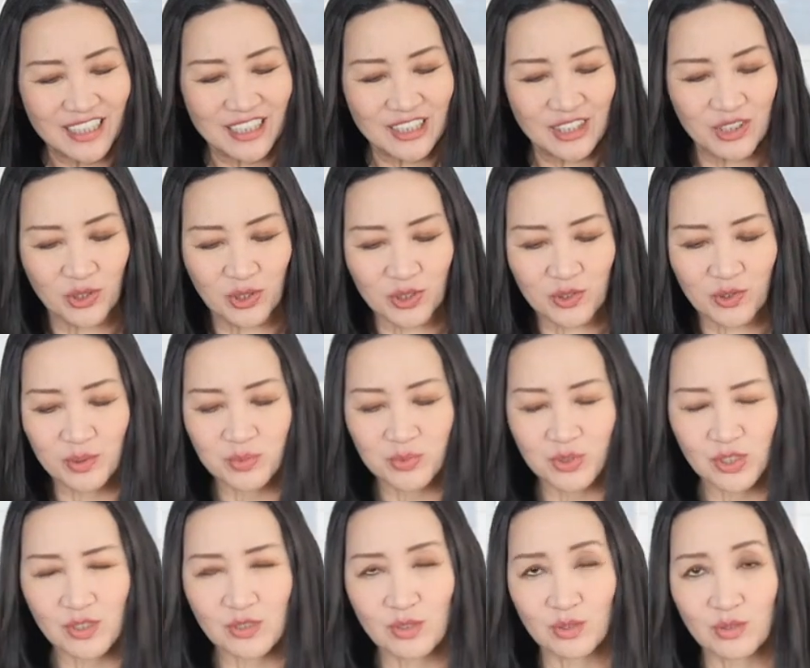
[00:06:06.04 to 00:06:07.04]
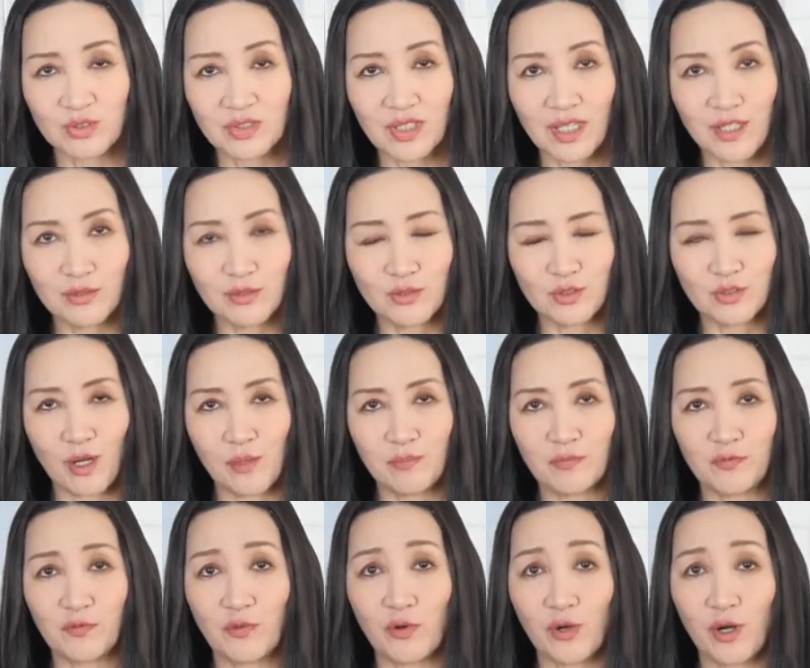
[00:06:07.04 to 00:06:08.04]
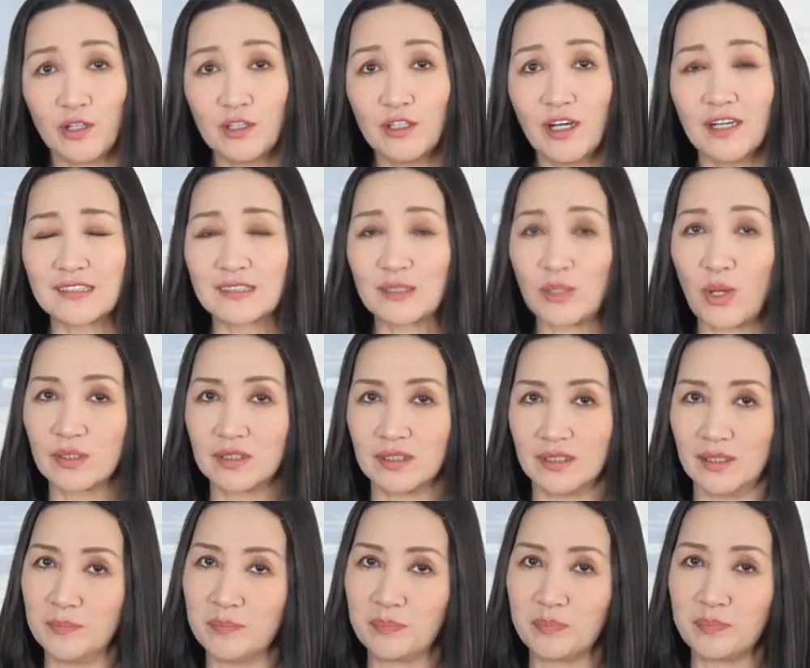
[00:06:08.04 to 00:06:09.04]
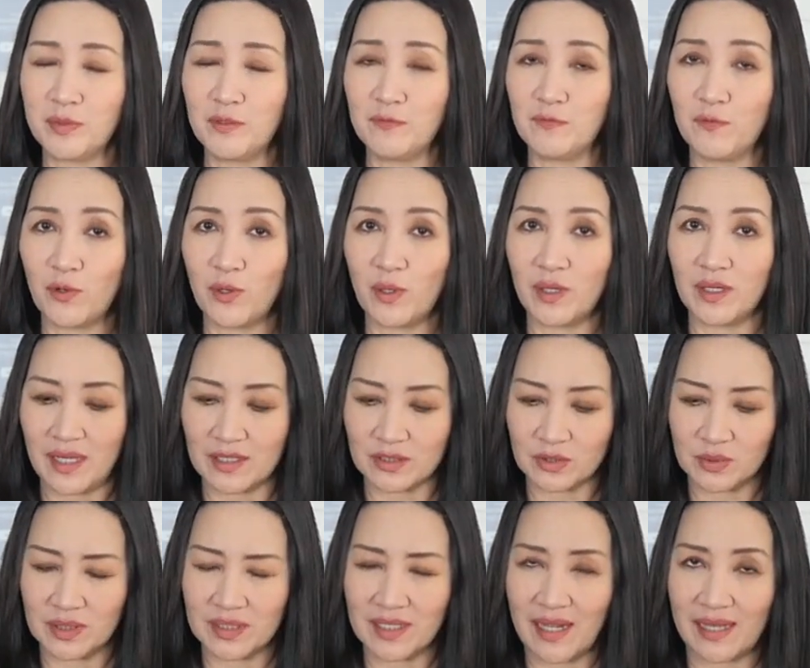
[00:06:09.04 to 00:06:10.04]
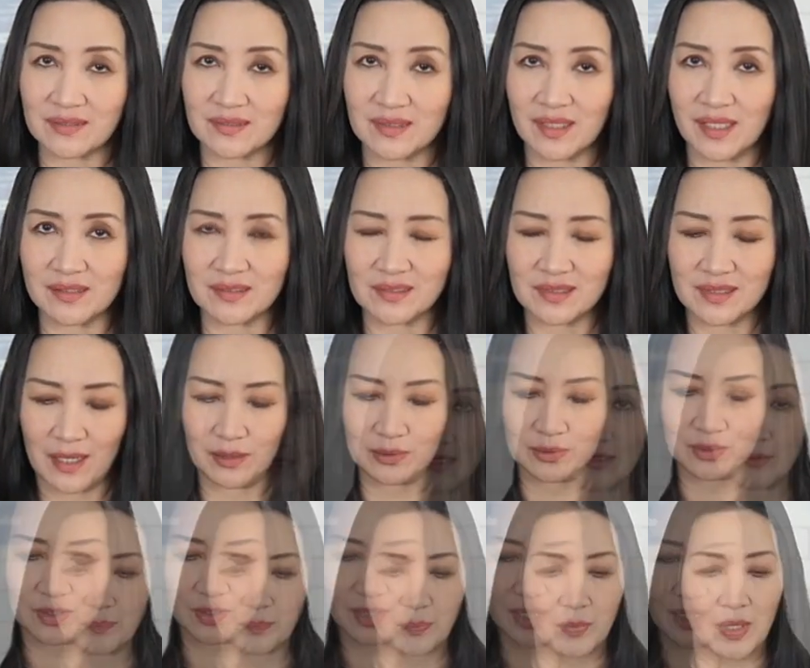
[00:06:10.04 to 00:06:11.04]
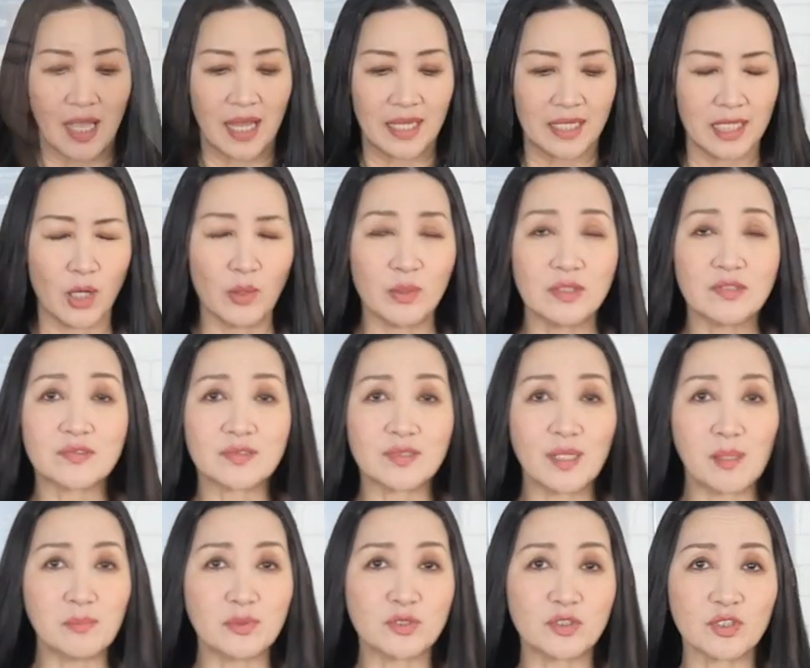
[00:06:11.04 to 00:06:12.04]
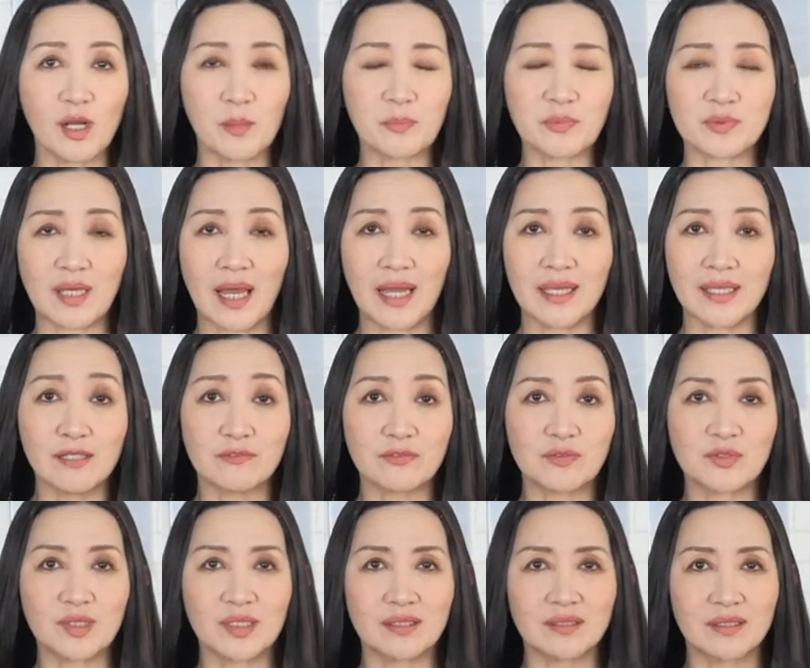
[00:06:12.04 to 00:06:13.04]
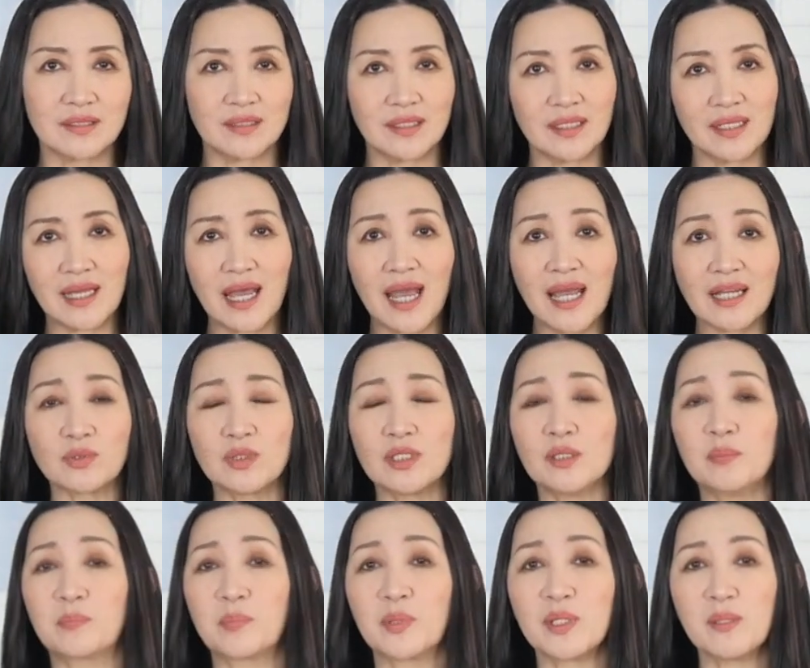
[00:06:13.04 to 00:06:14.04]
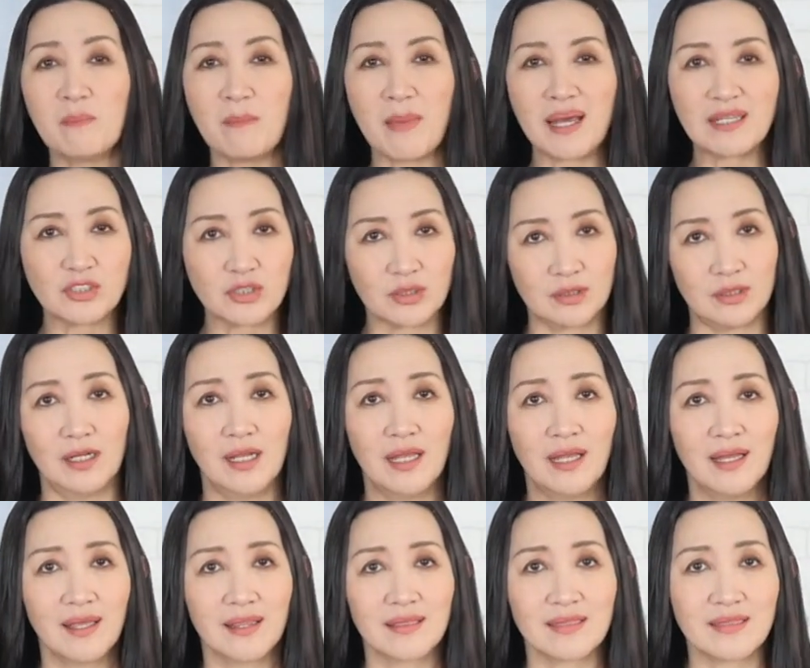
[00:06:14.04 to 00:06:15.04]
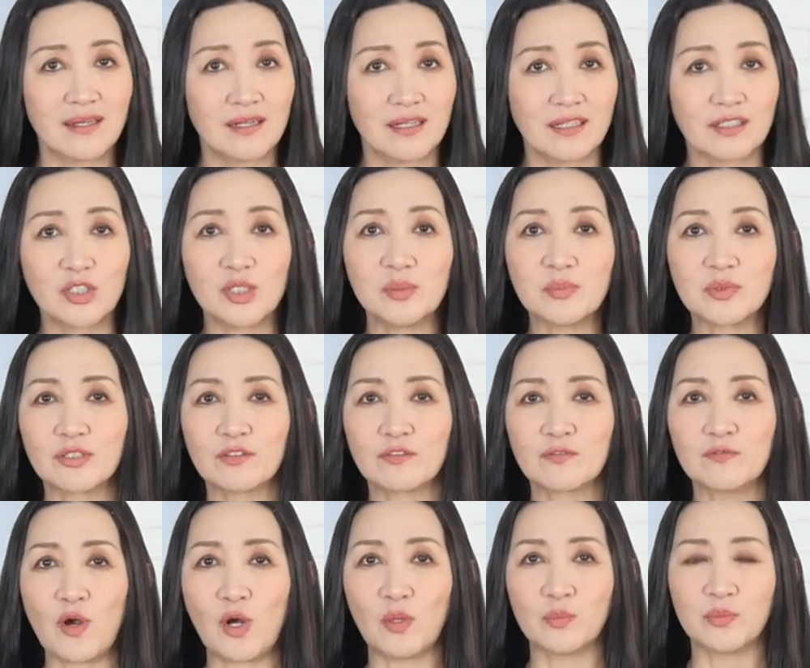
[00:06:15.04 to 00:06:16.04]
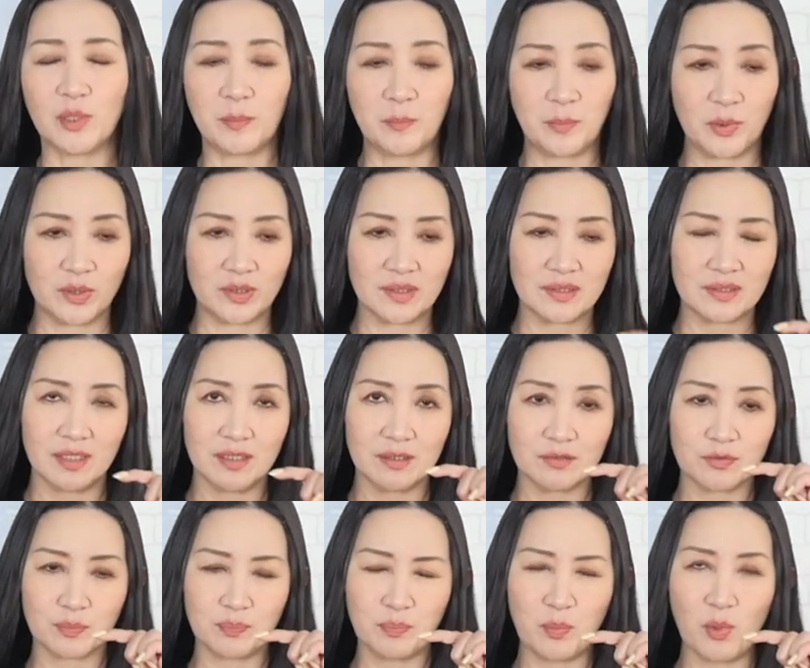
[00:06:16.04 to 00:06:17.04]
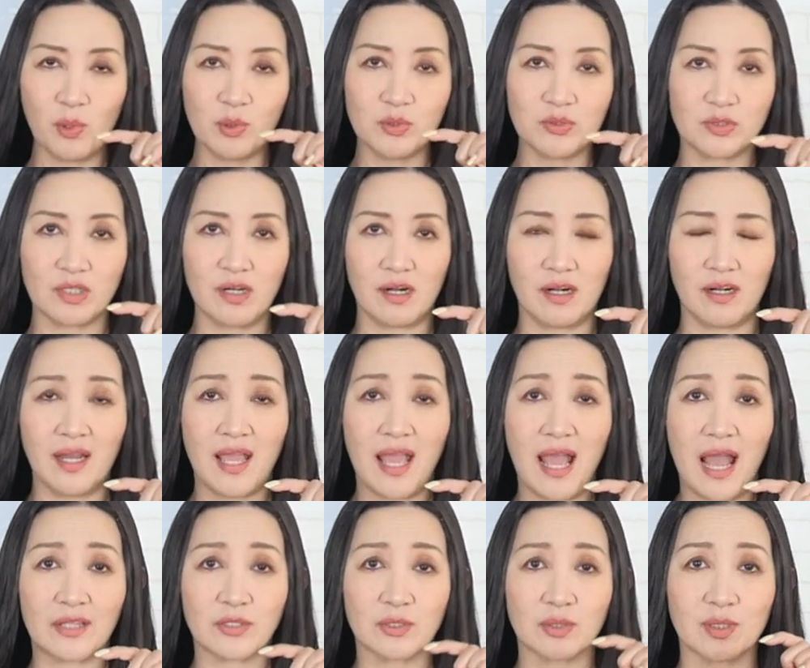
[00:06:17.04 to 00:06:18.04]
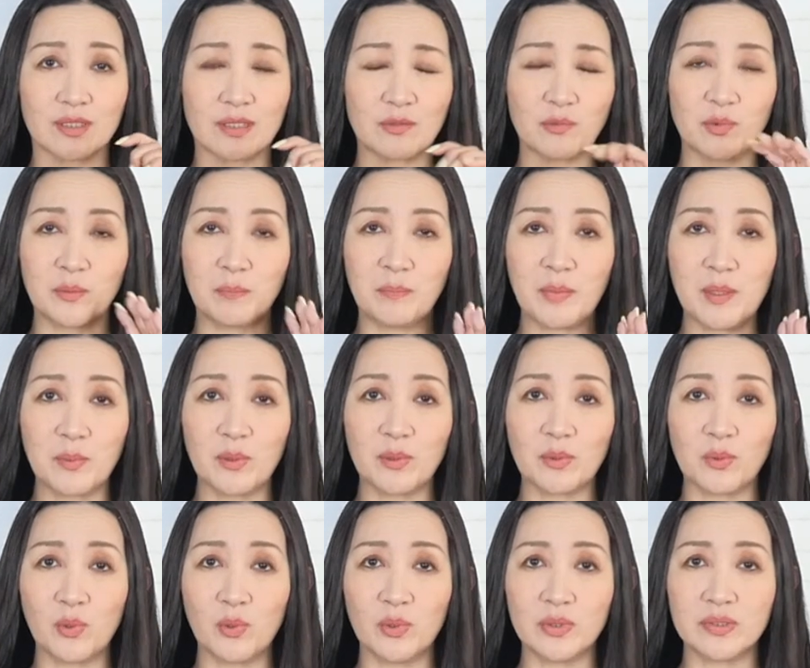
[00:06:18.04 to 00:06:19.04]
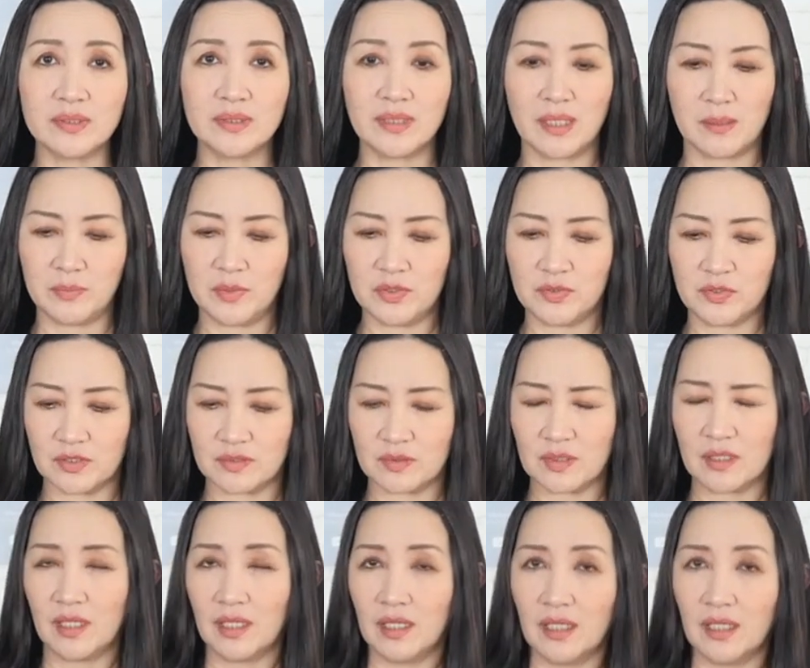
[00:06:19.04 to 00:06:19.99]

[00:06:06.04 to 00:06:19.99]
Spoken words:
your cream cheese should stay on top for a lot longer before it actually cascades down. Okay. Now, in some shops I have seen that they actually pre-measure their cream cheese foam. They put it in a small jar so that when people order them, they just